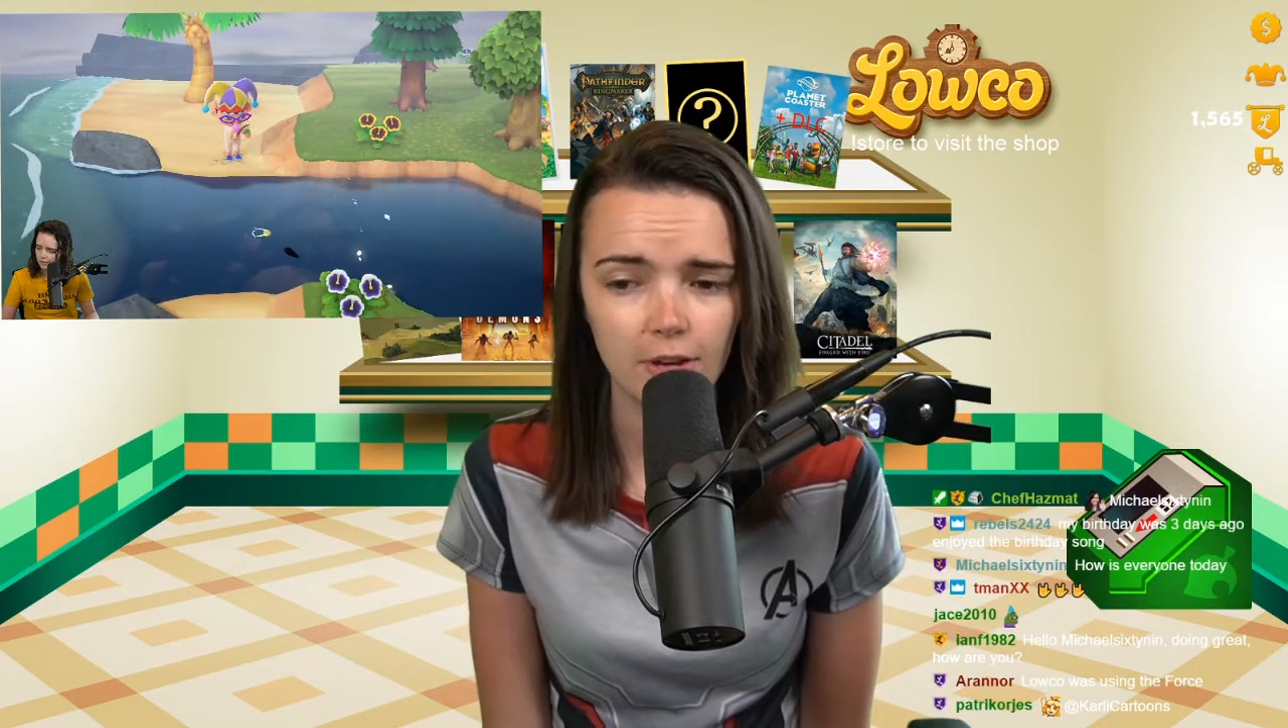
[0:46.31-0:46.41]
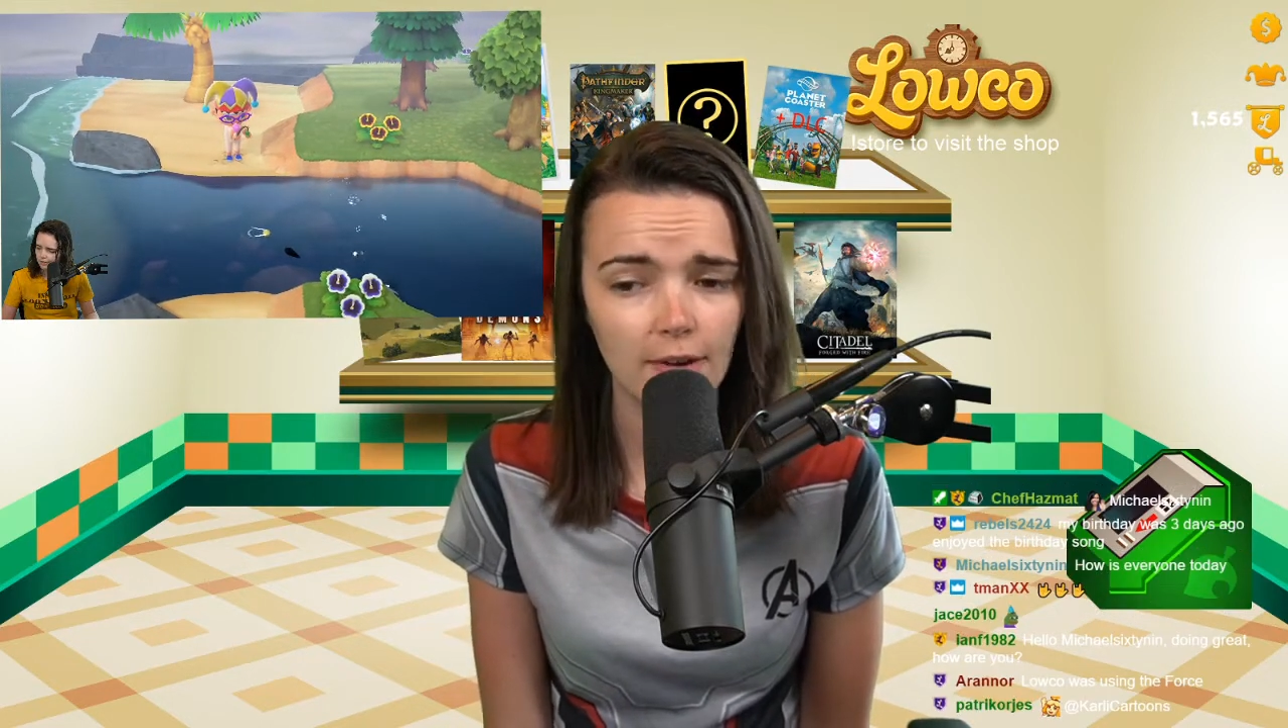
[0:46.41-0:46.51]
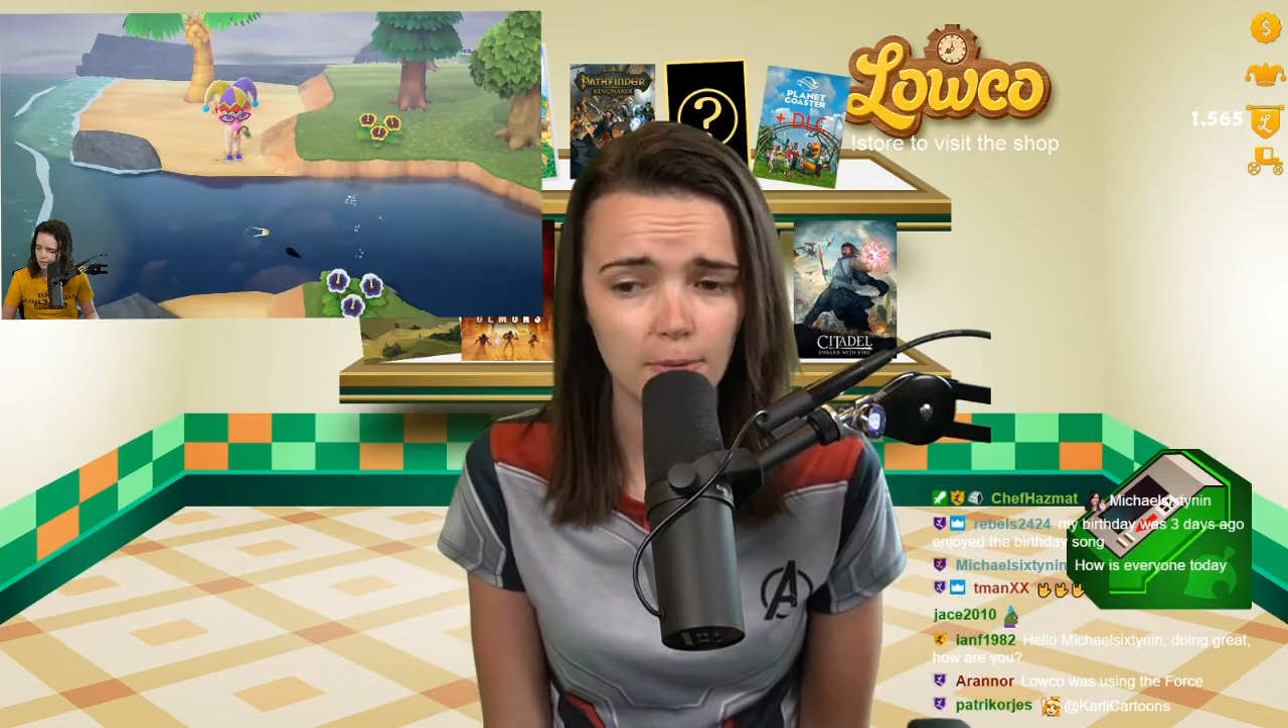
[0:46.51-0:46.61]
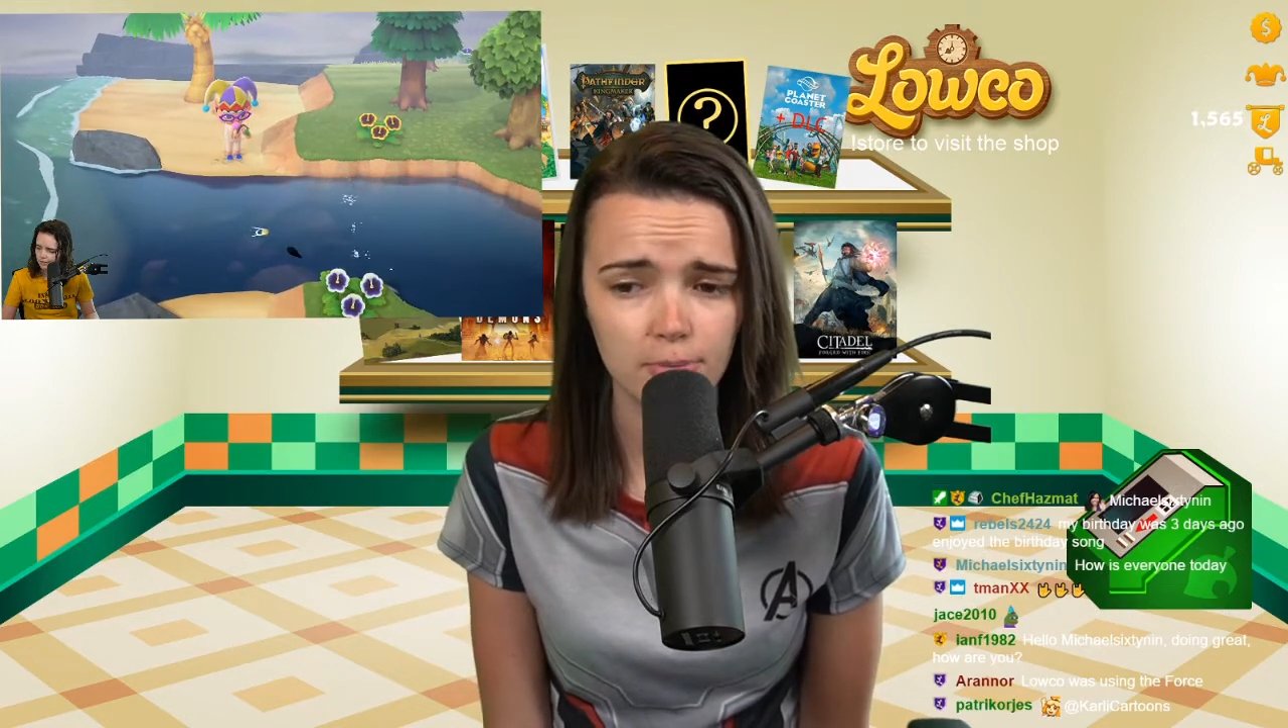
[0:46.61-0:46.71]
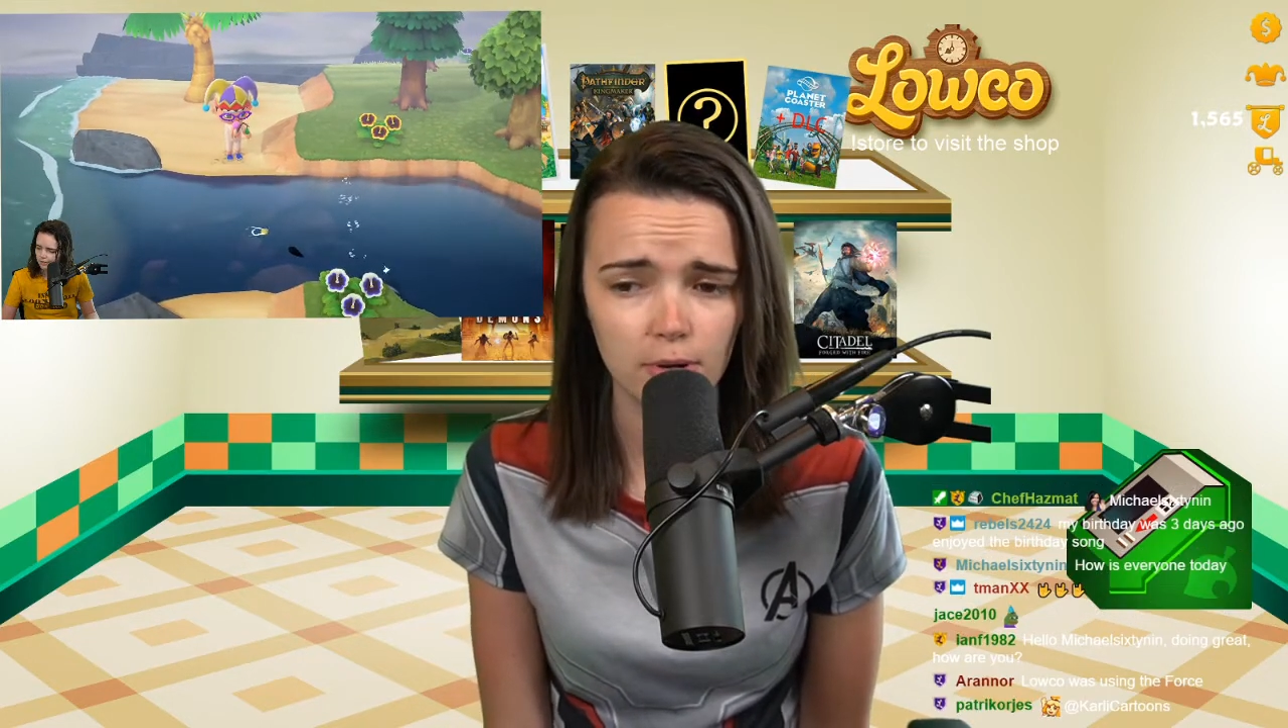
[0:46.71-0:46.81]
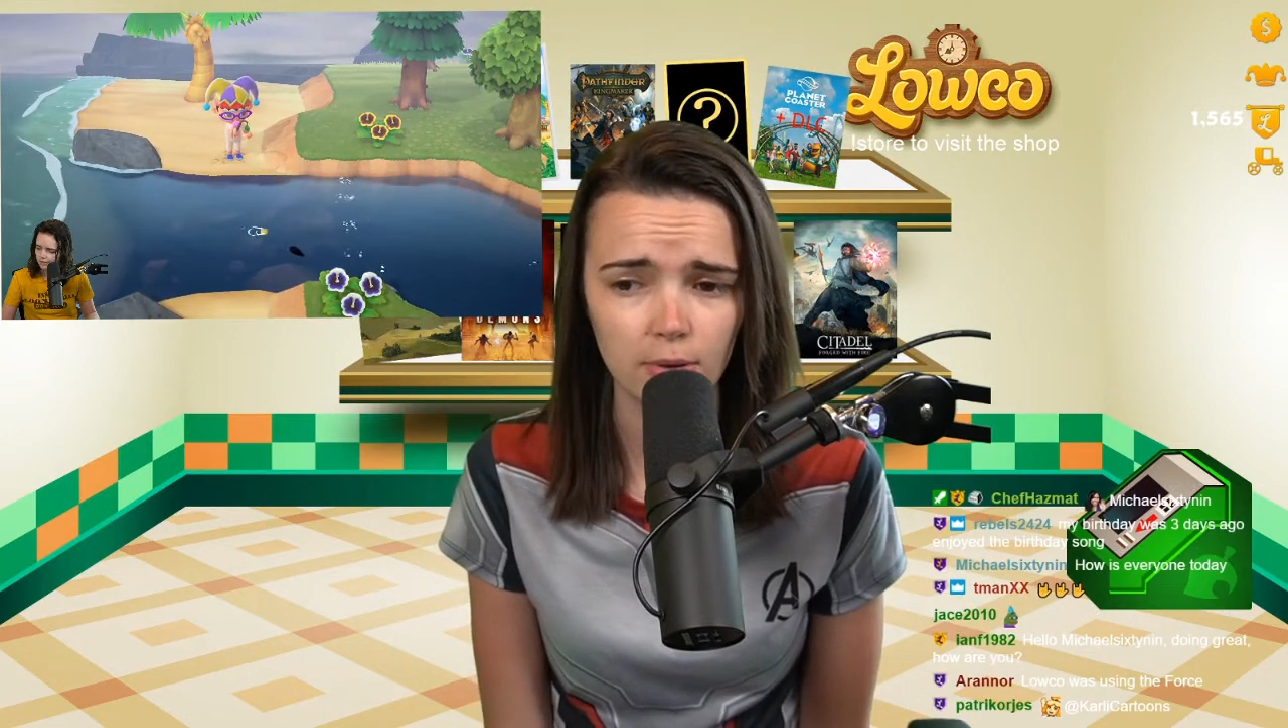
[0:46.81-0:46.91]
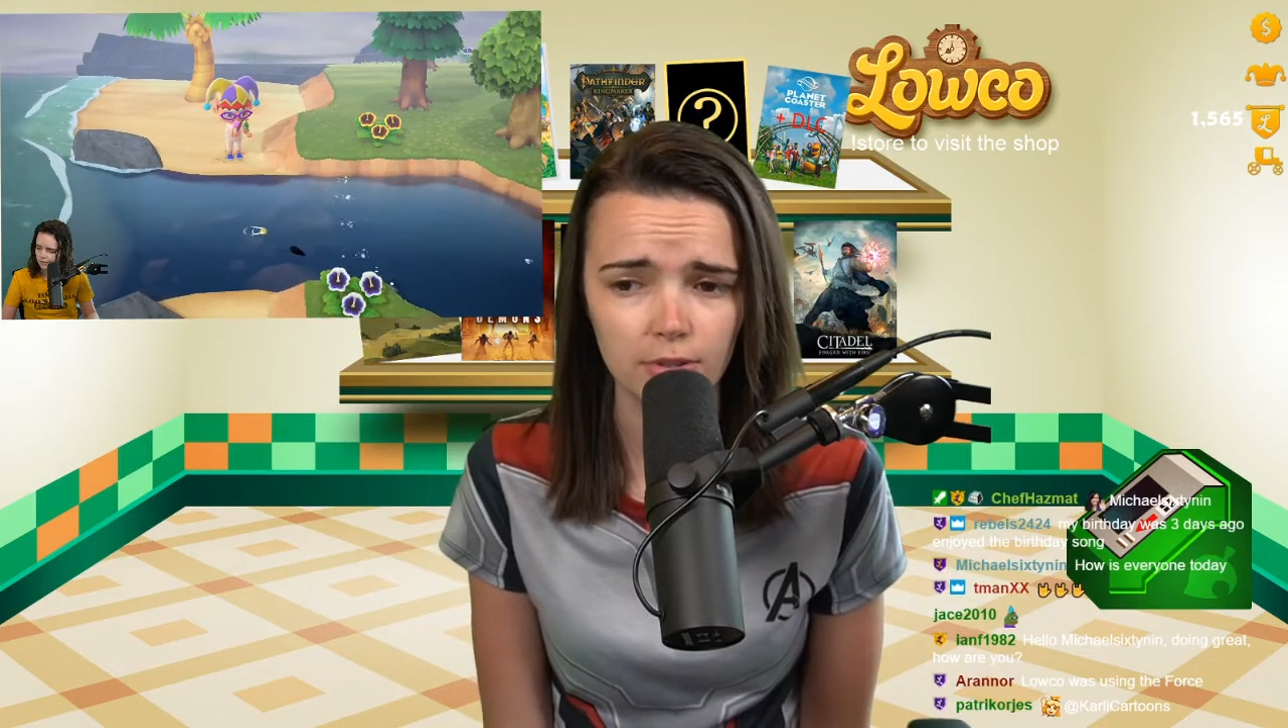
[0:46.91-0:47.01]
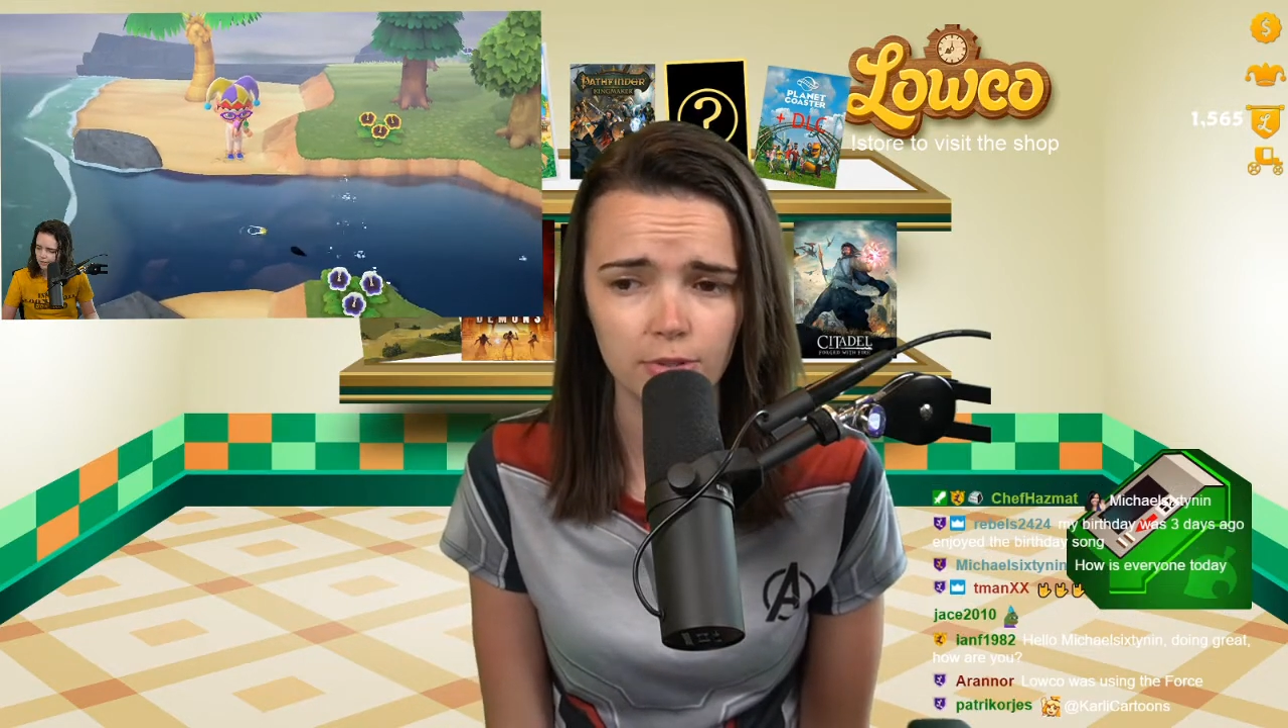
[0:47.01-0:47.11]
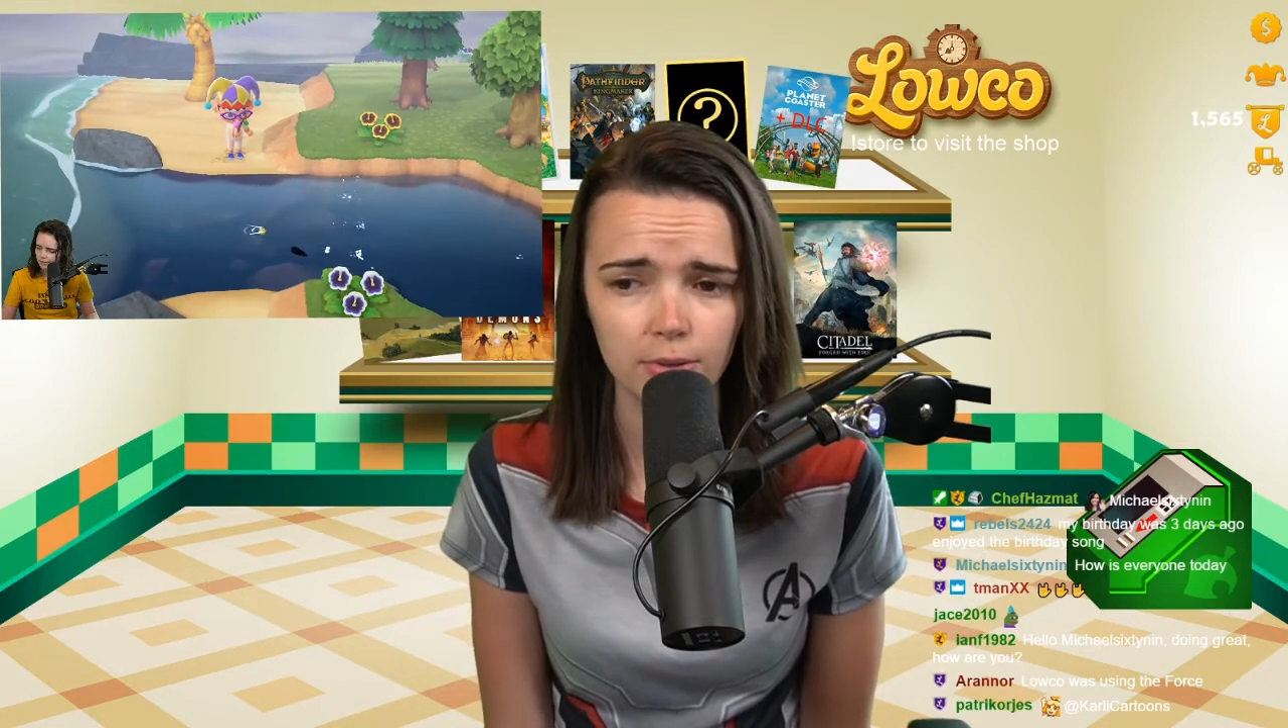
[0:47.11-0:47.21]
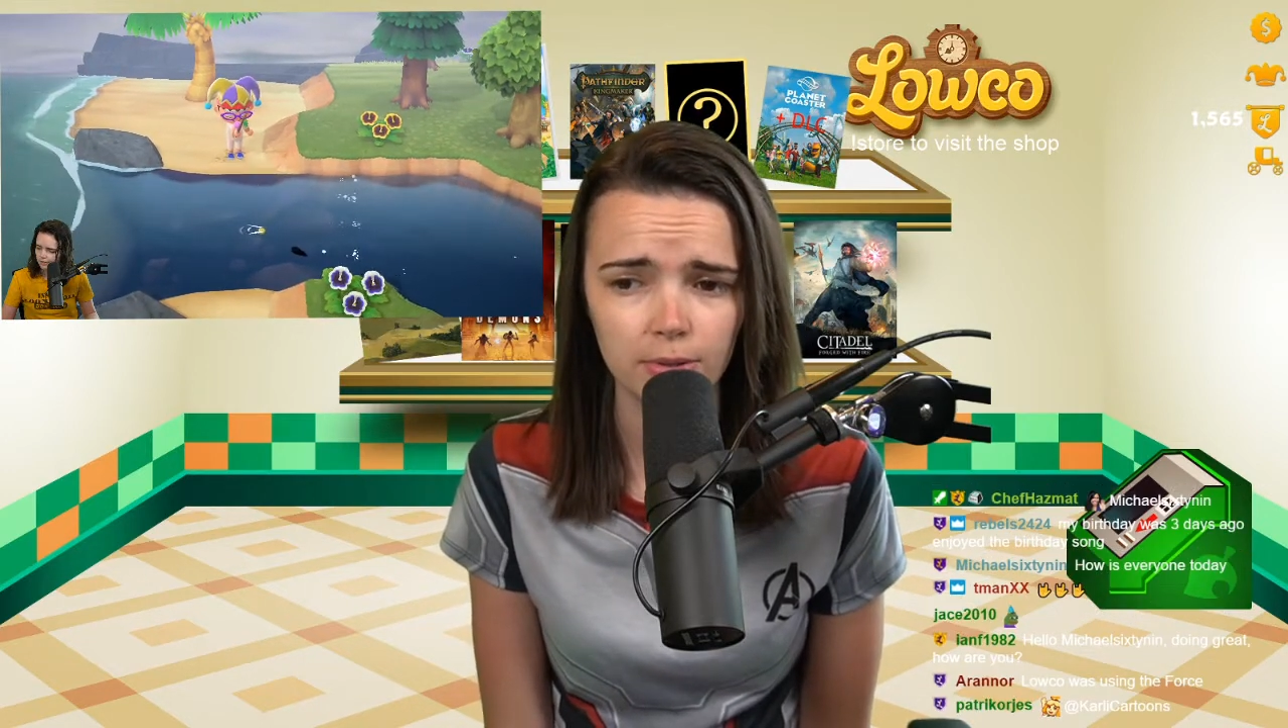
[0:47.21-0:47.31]
have a pro
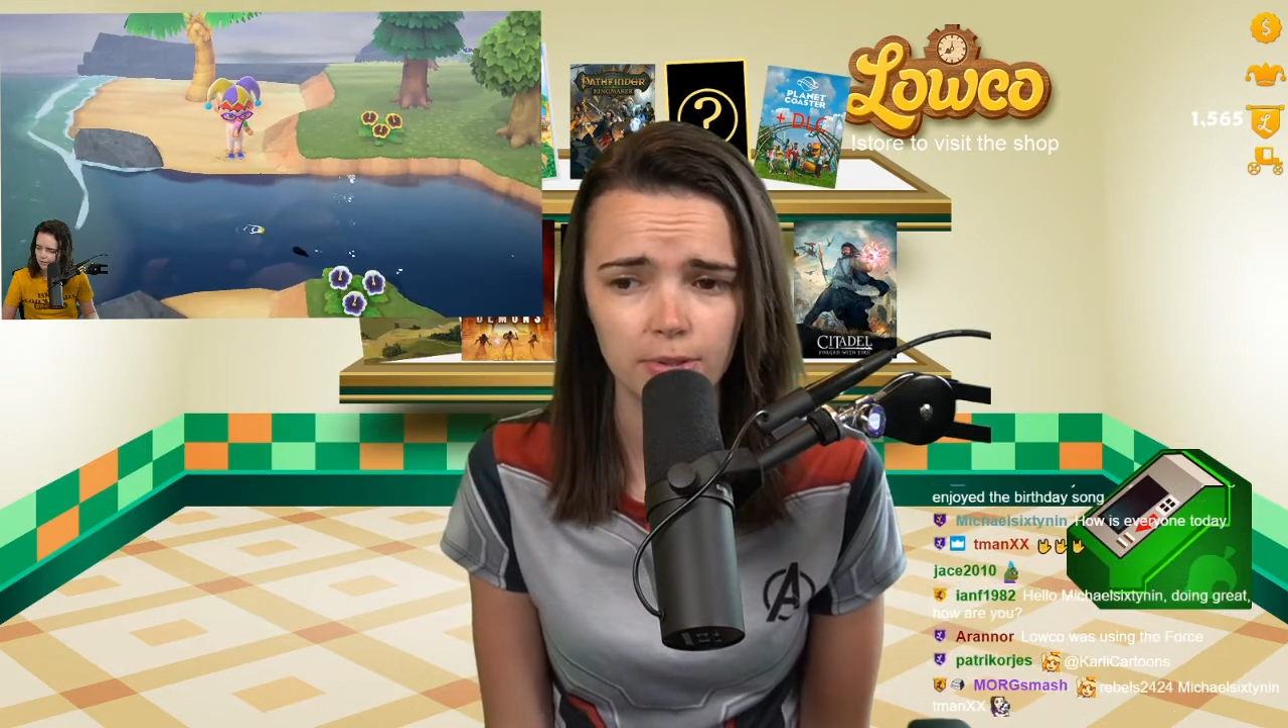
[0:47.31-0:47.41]
controller,